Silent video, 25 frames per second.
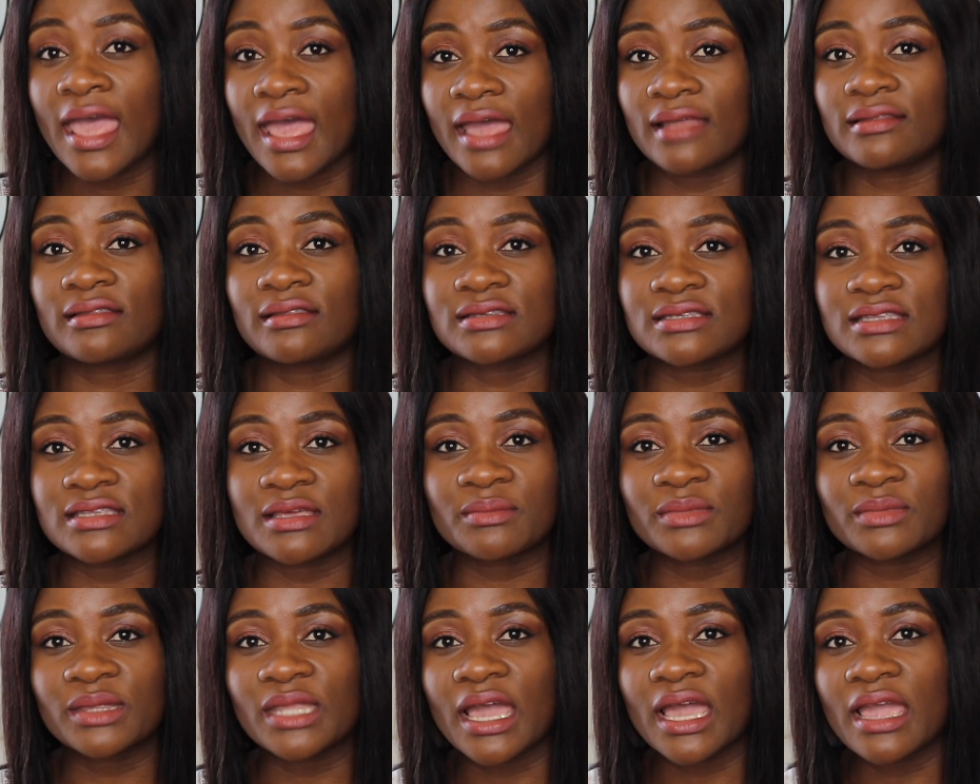at the
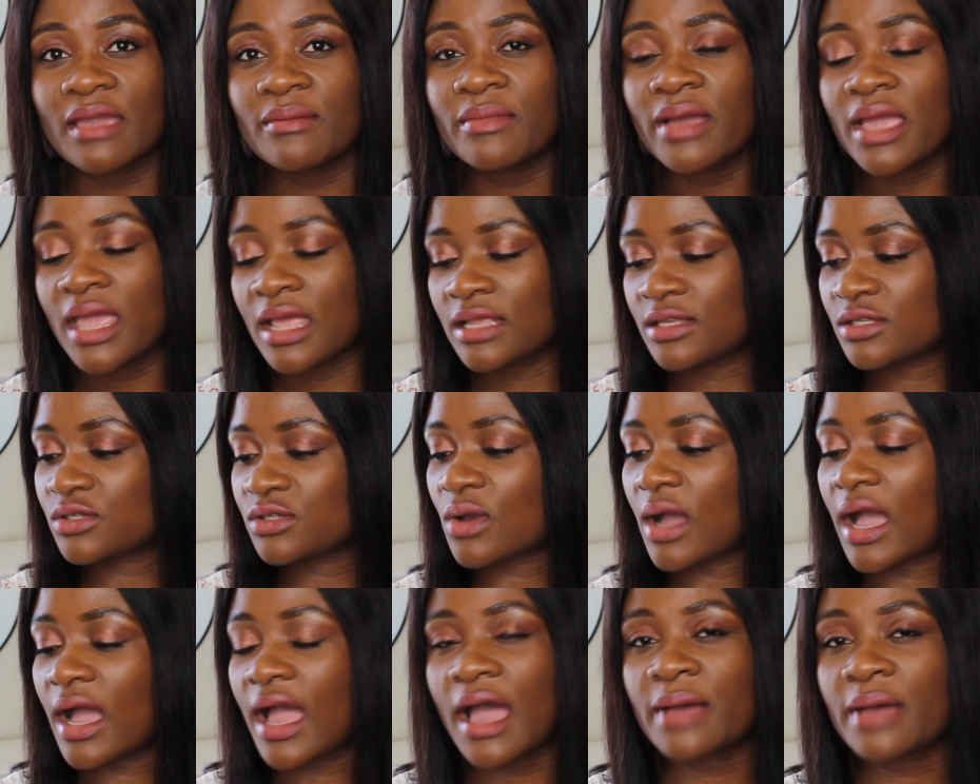same time.
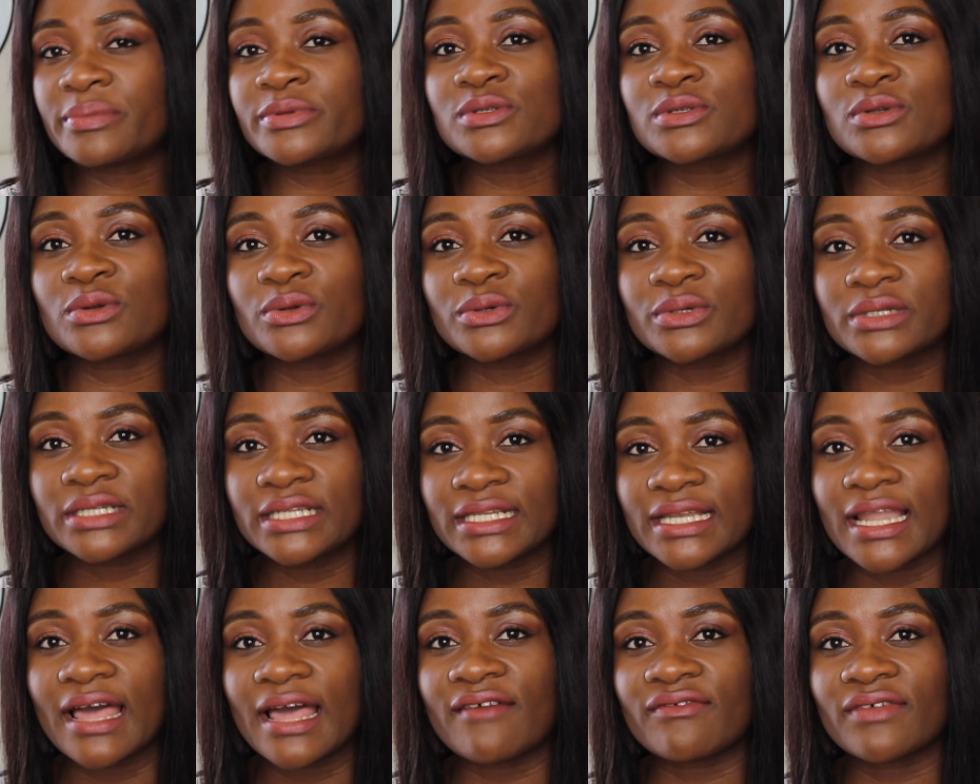So I
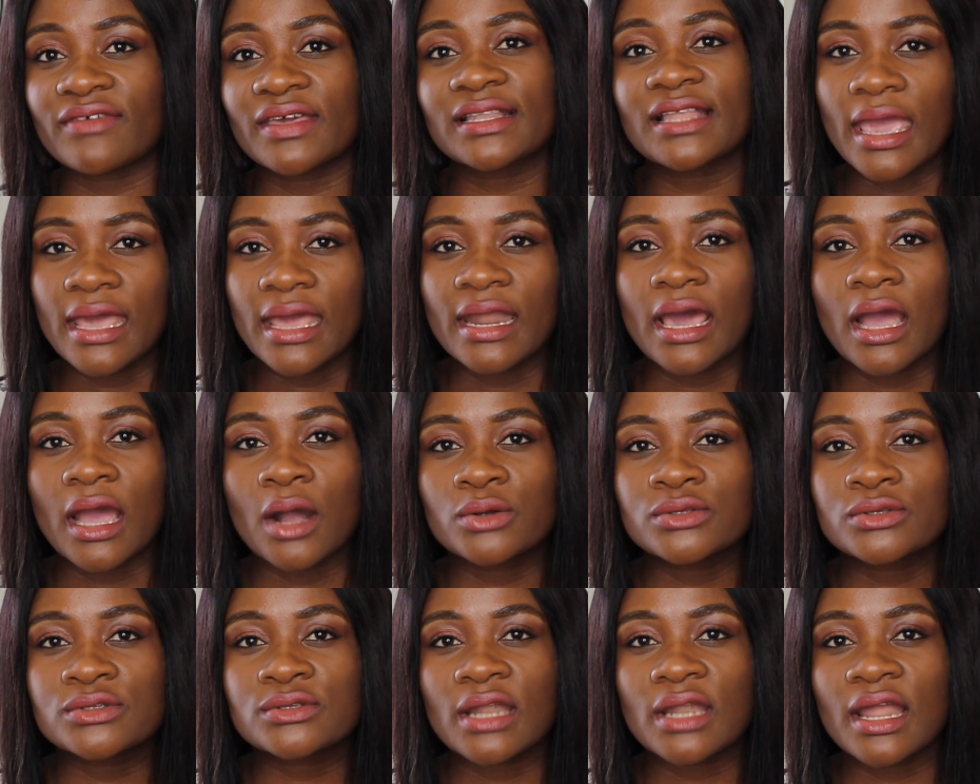absolutely love it, and I
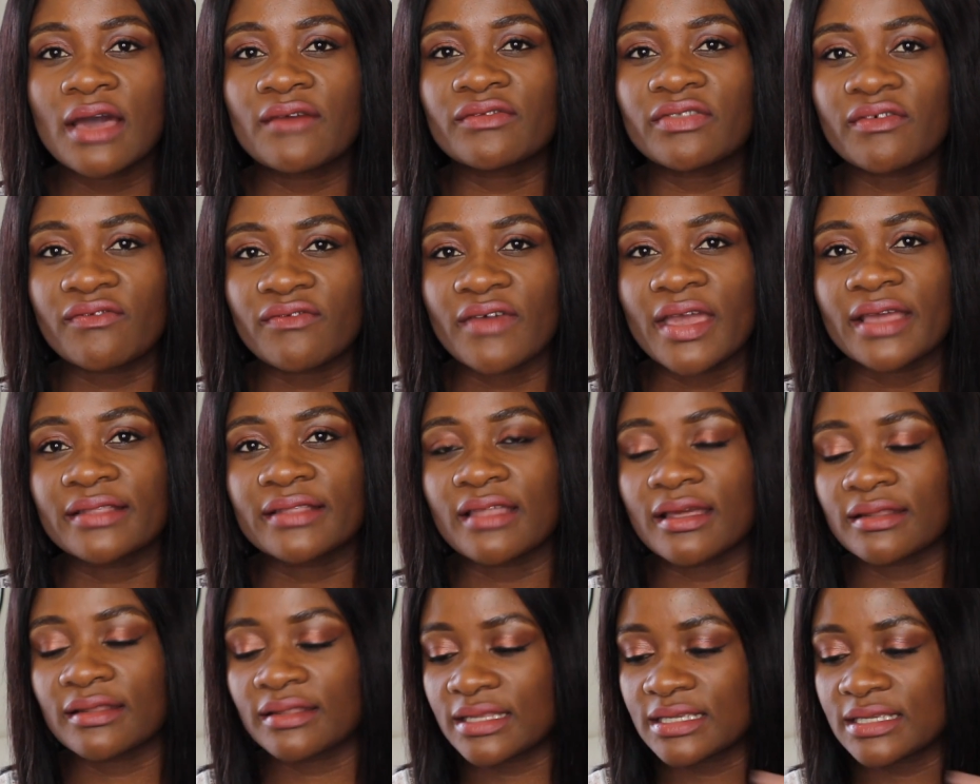also love the
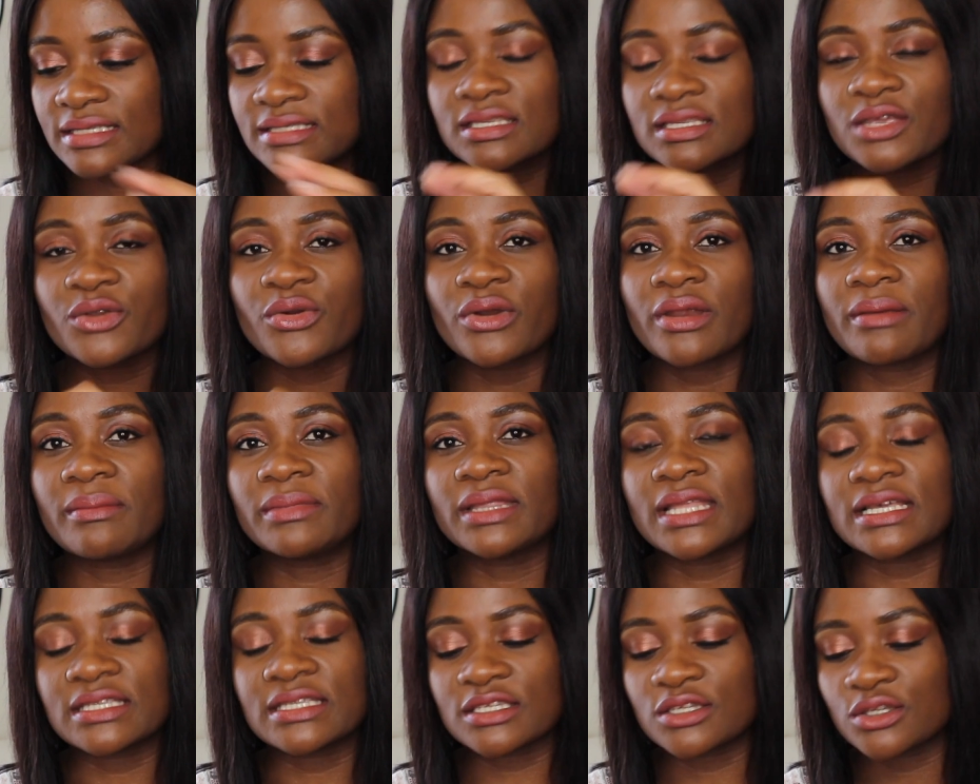fact that this
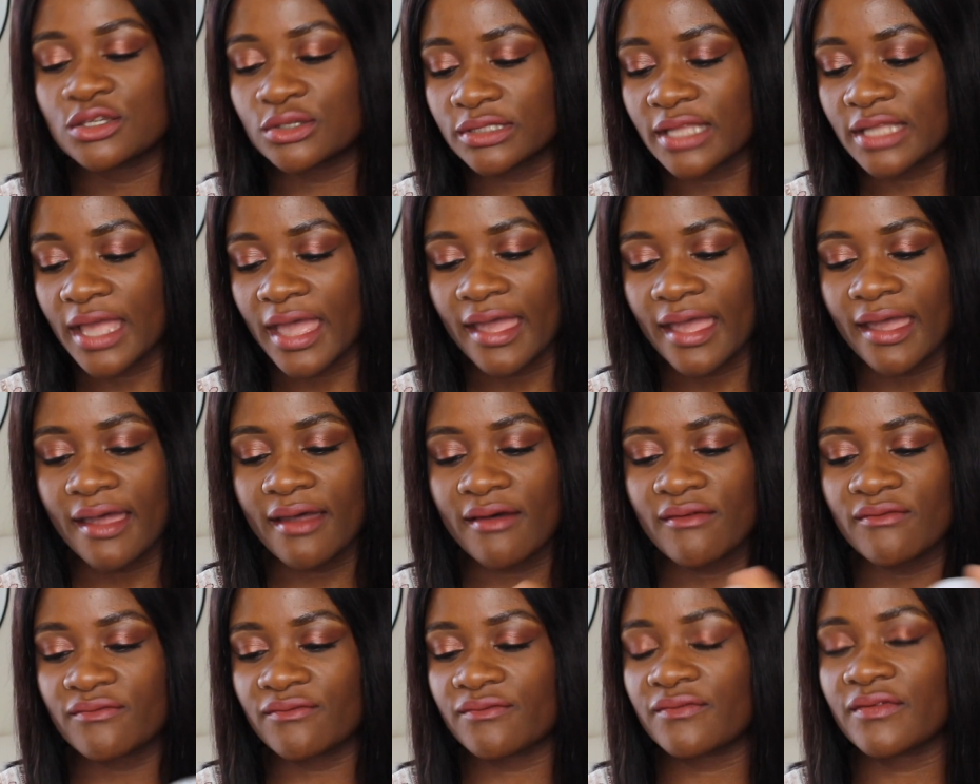cream does not
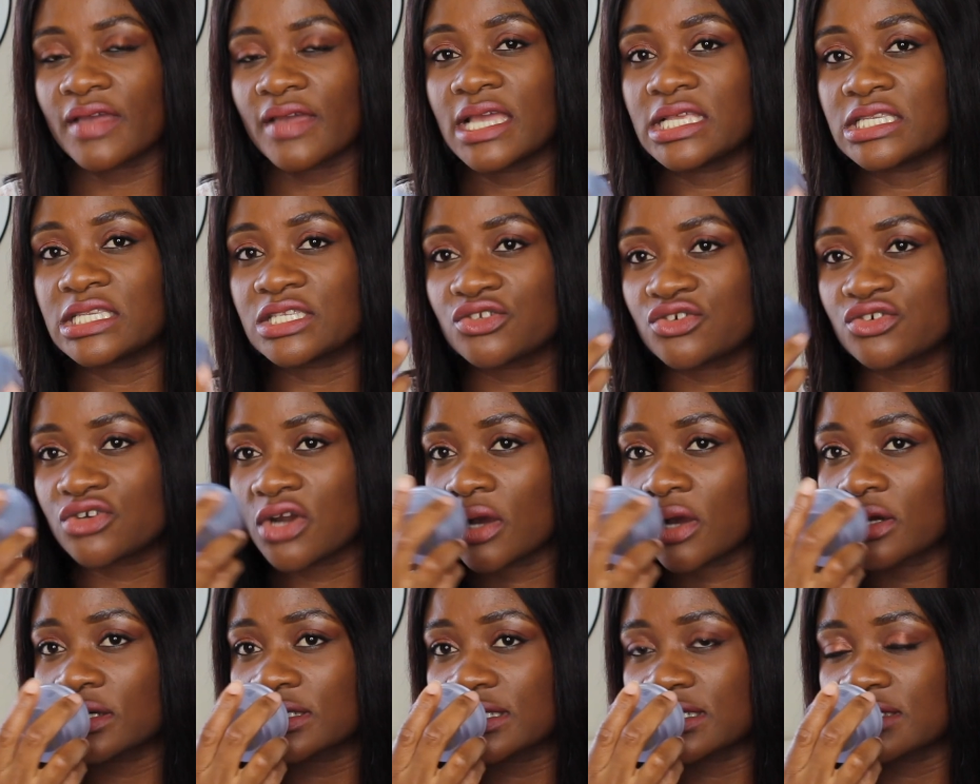have a
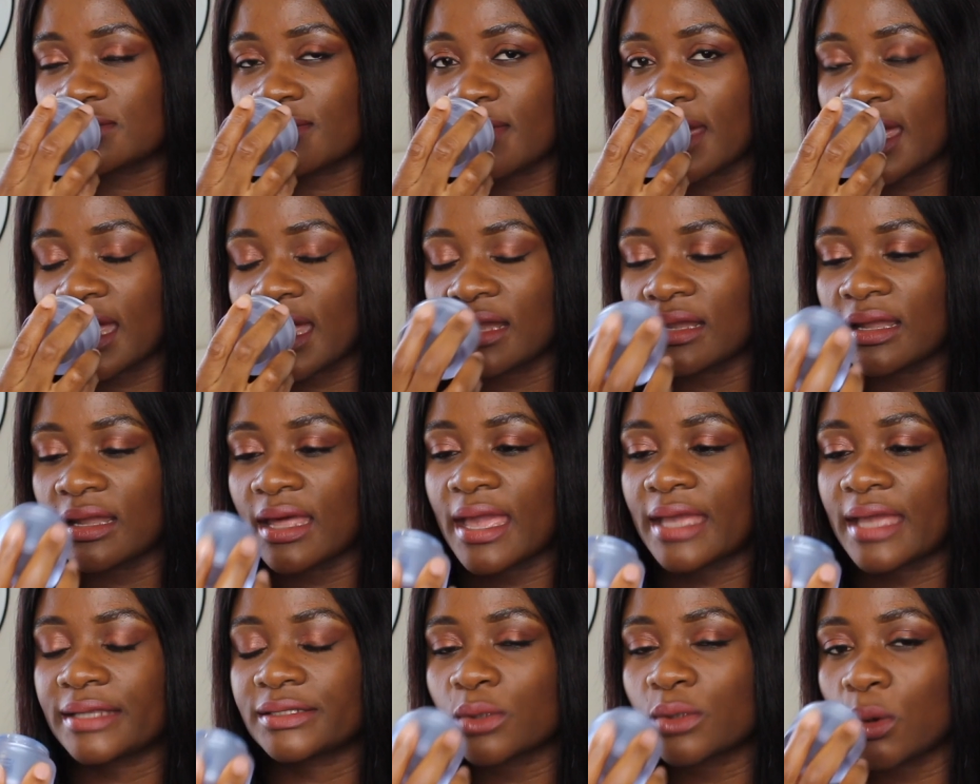strong smell
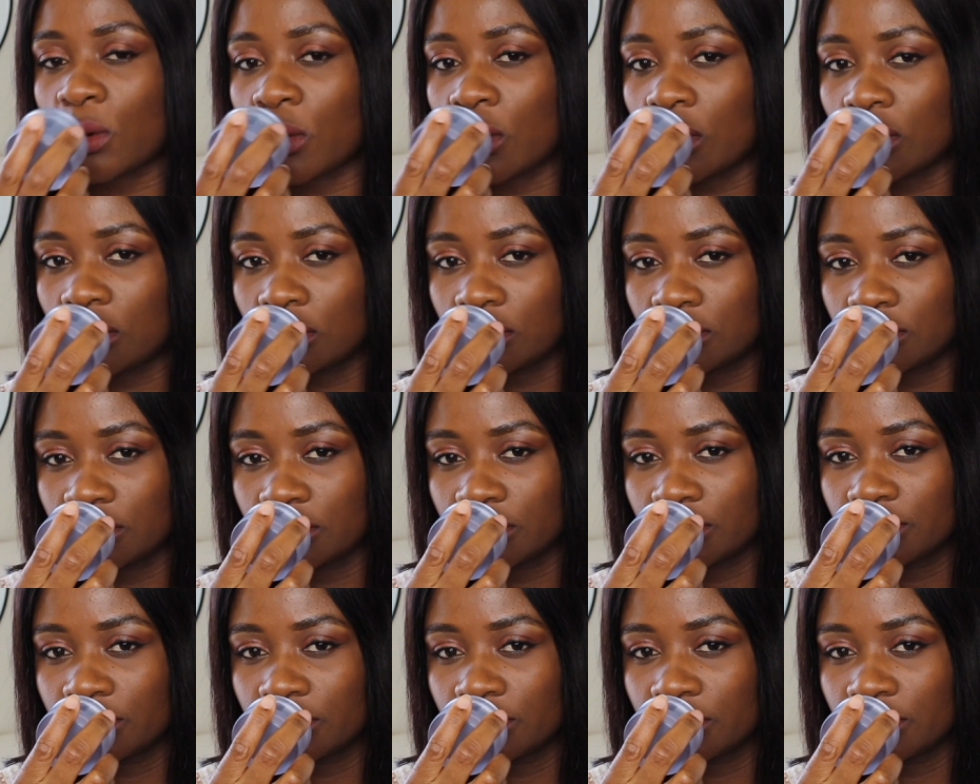at all.